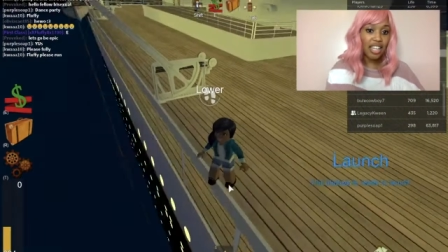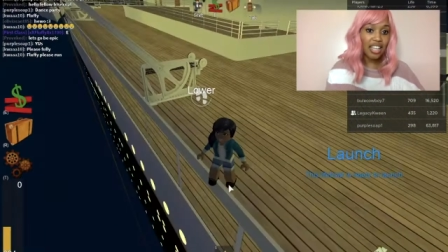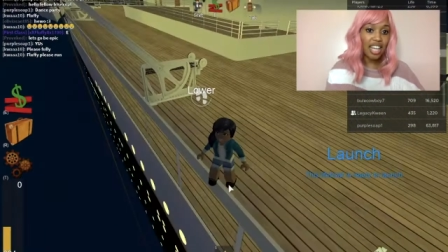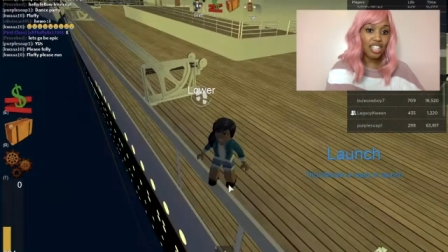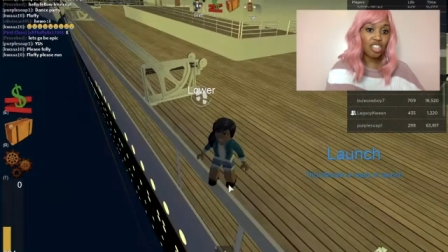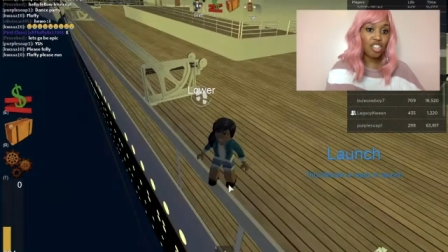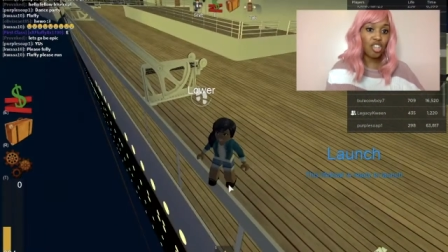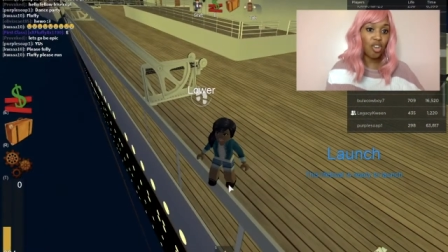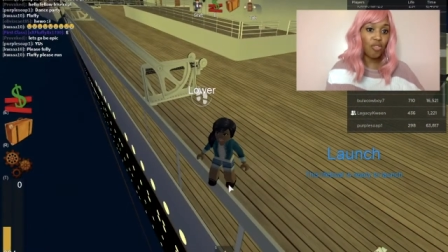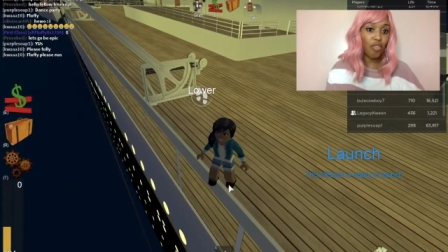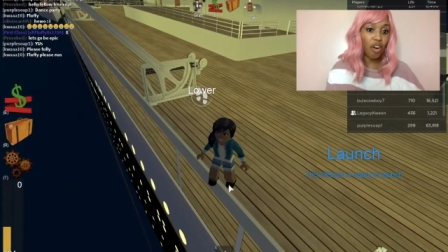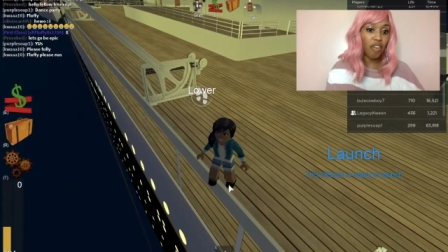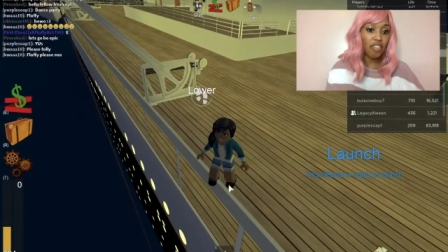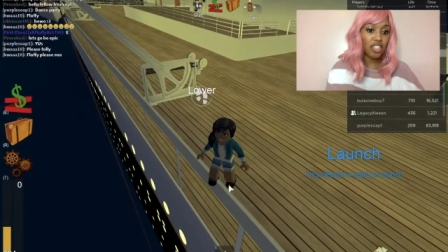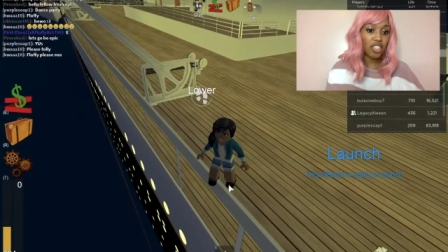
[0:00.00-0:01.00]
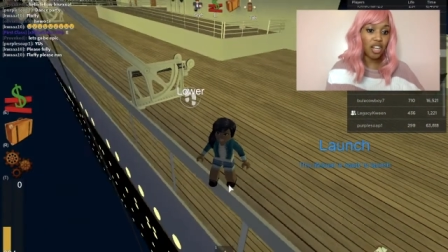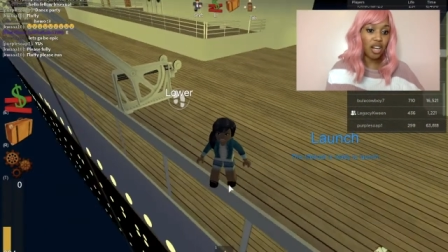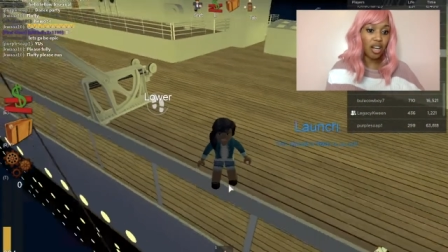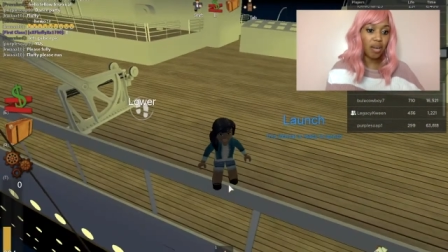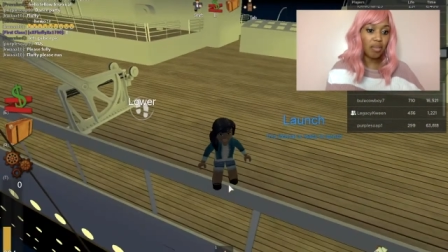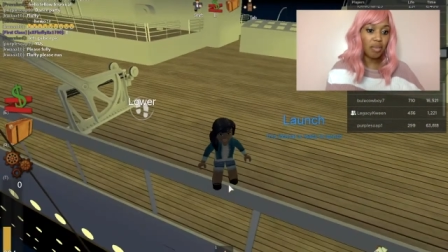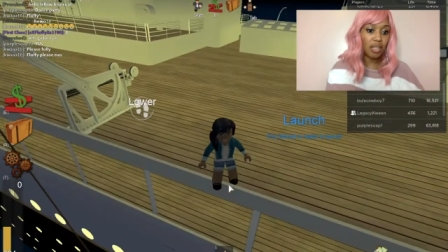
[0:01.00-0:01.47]
That's, too far, jump. I can't
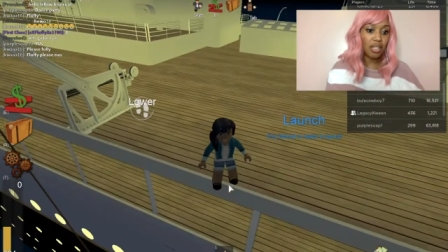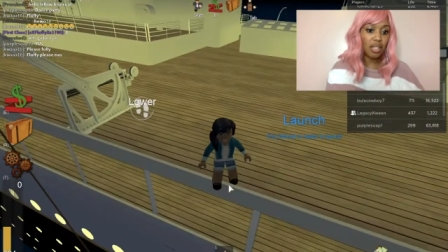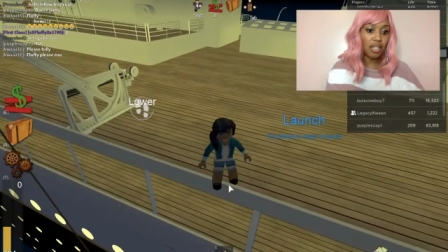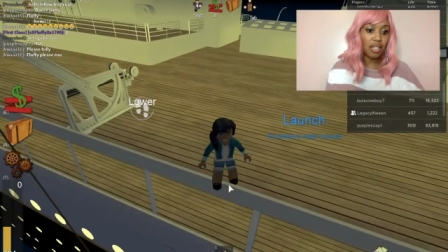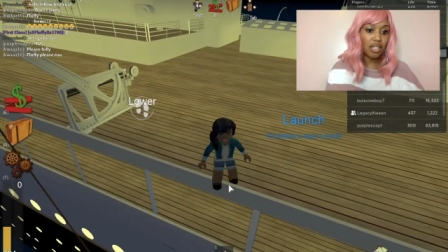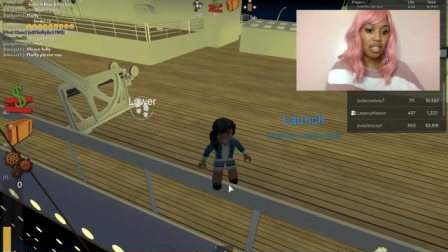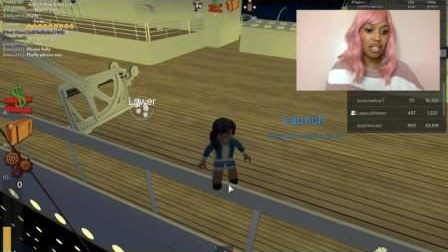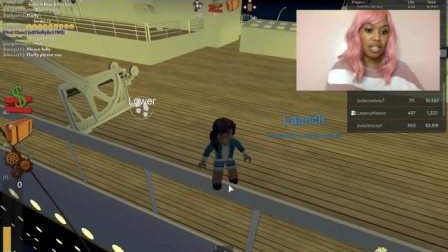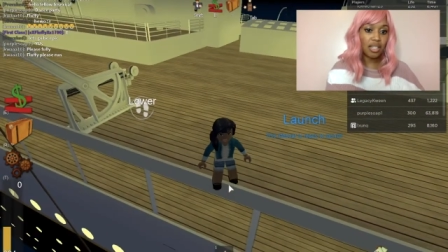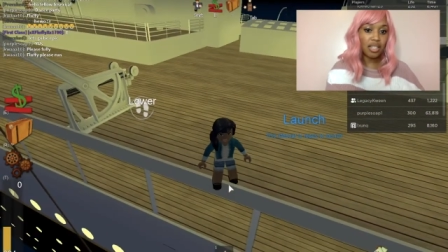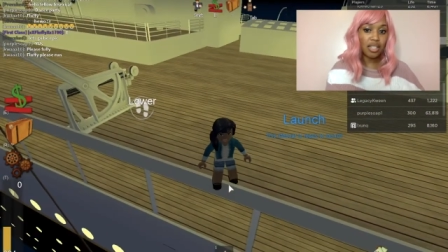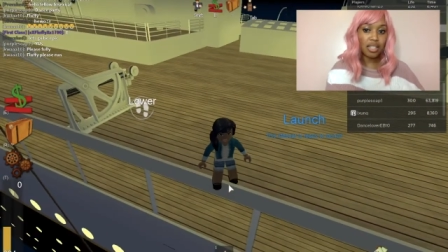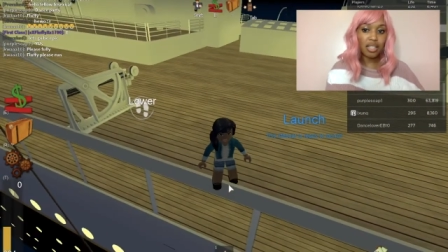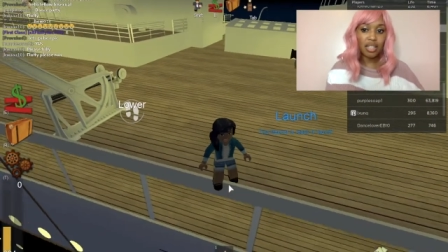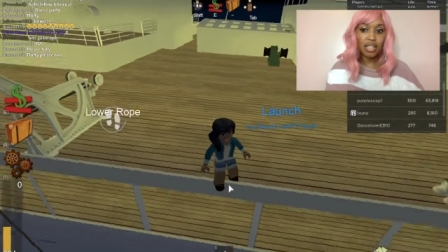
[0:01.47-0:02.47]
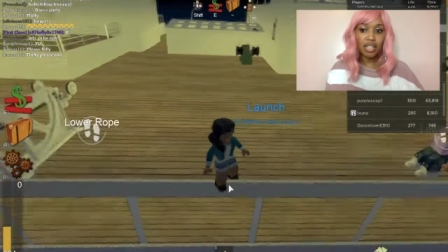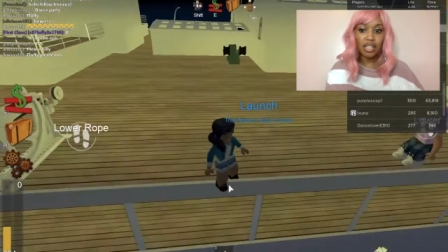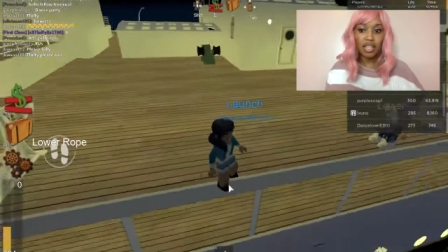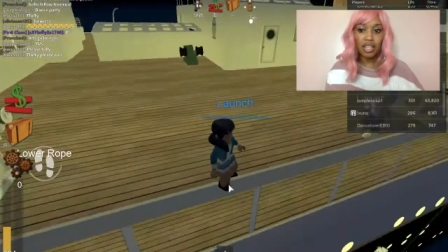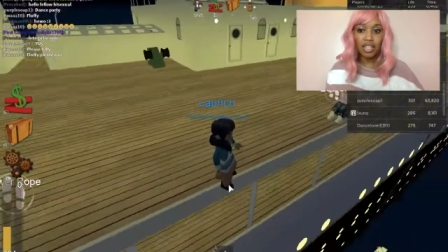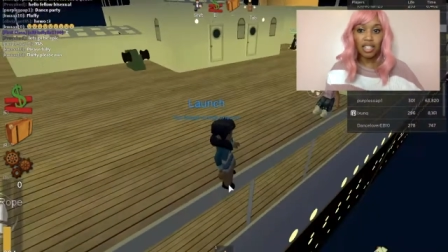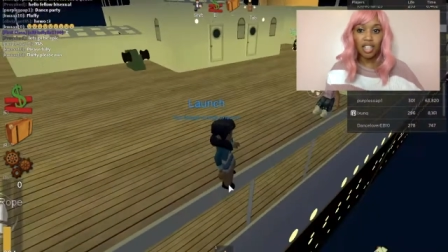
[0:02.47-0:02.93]
even see it.
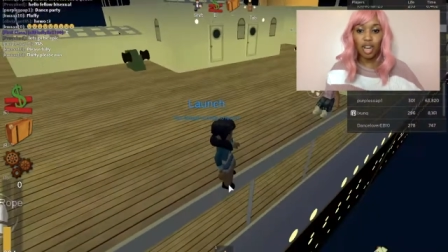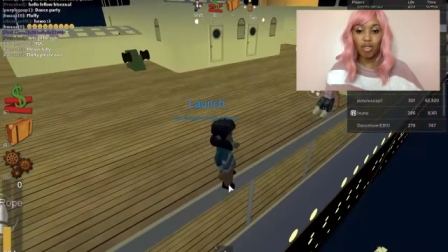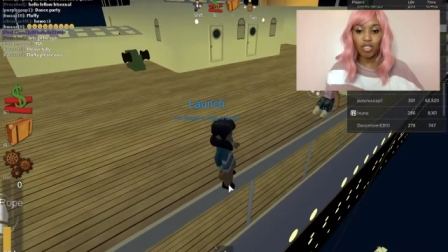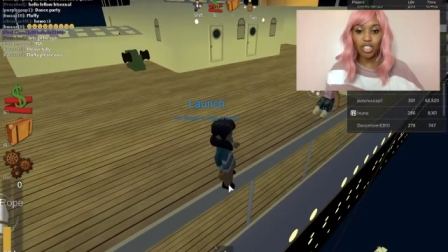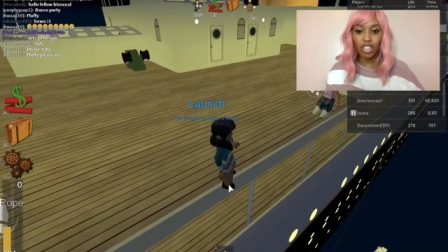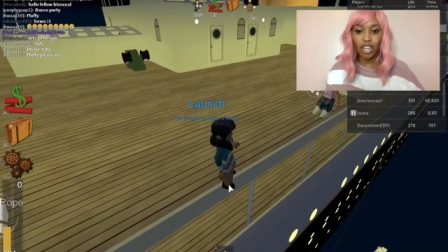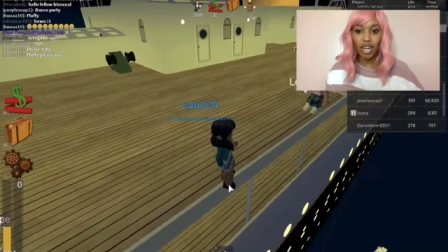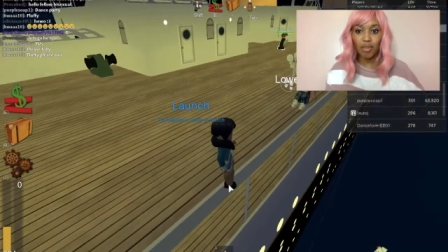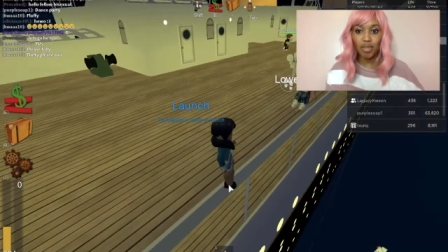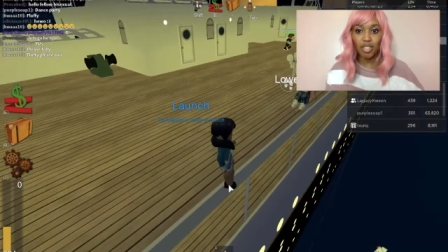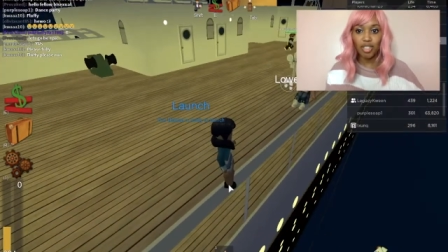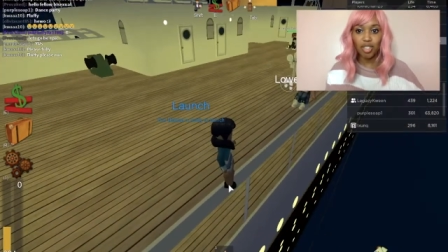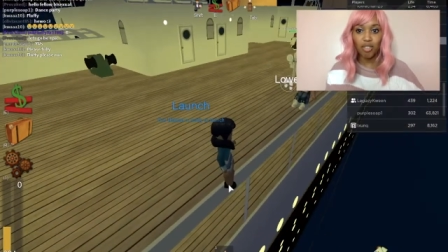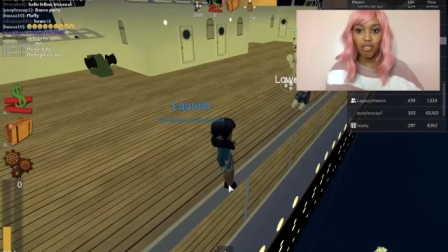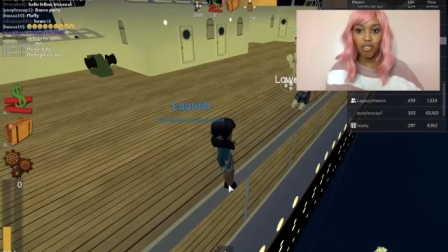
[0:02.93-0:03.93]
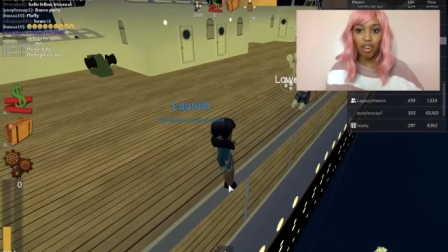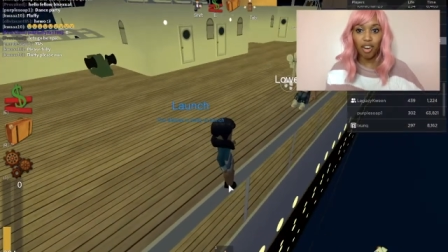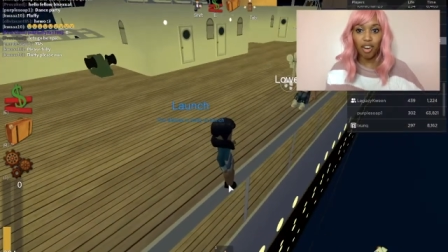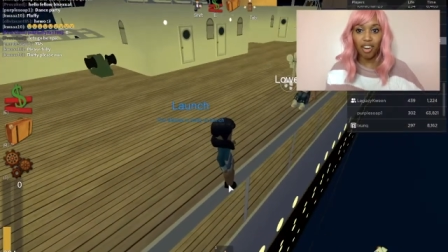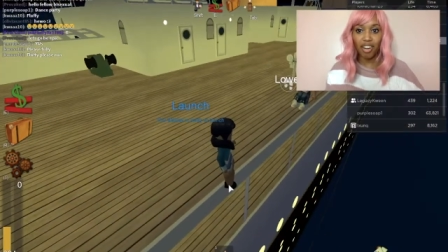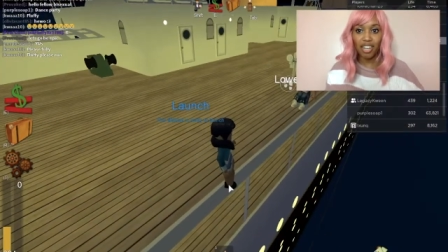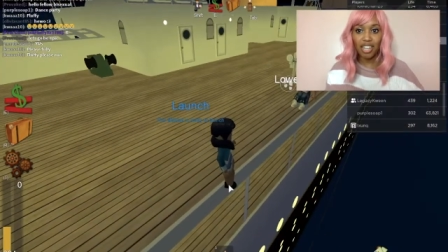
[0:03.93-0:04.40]
Don't, Don't jump. It's too
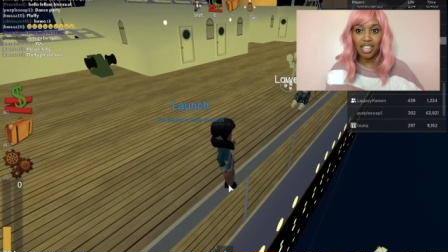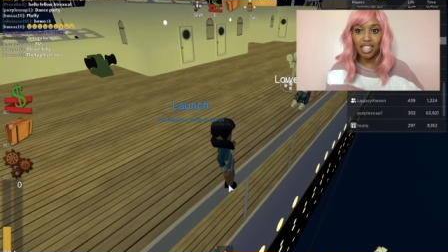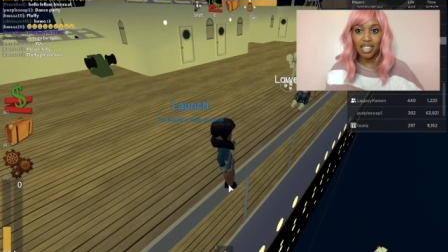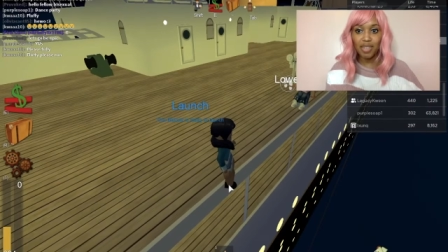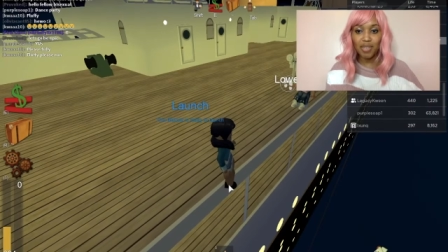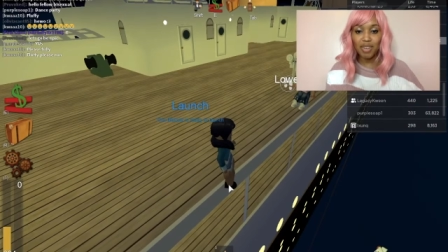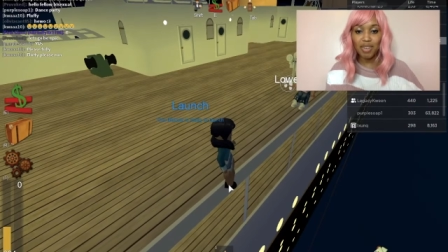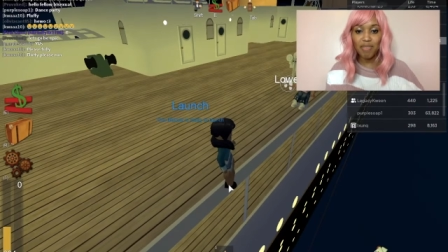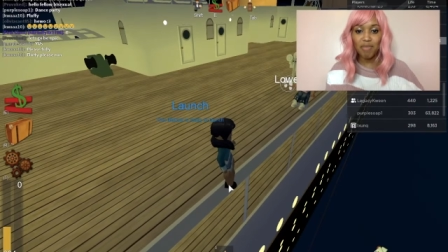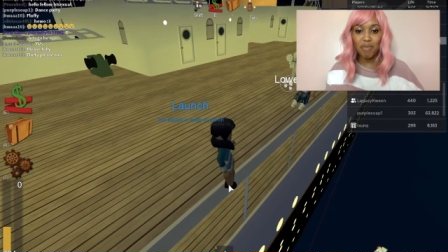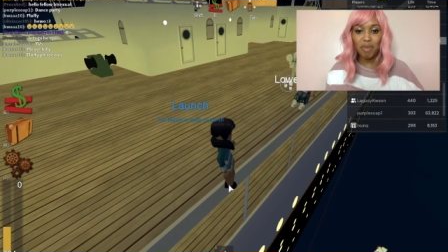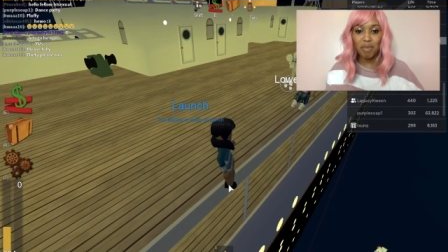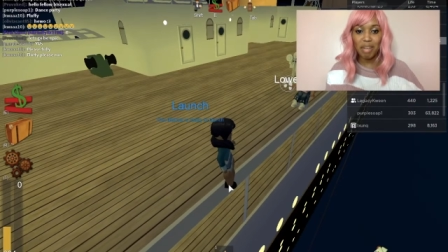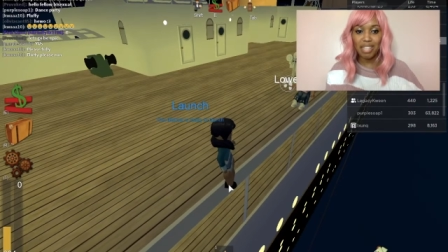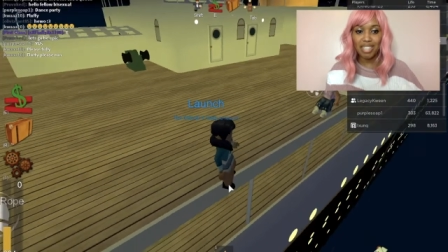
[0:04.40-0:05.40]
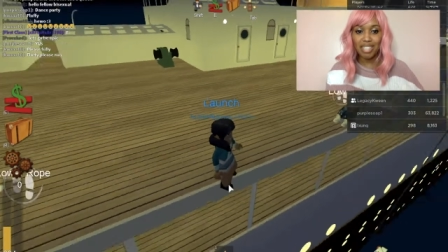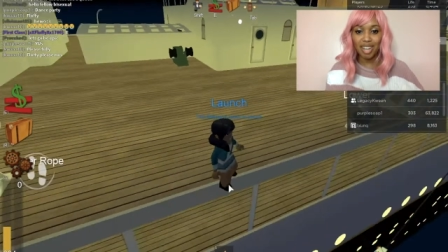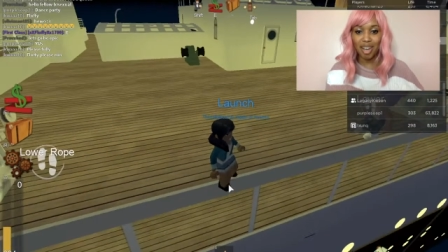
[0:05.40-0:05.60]
far. We, Wait, we messed up.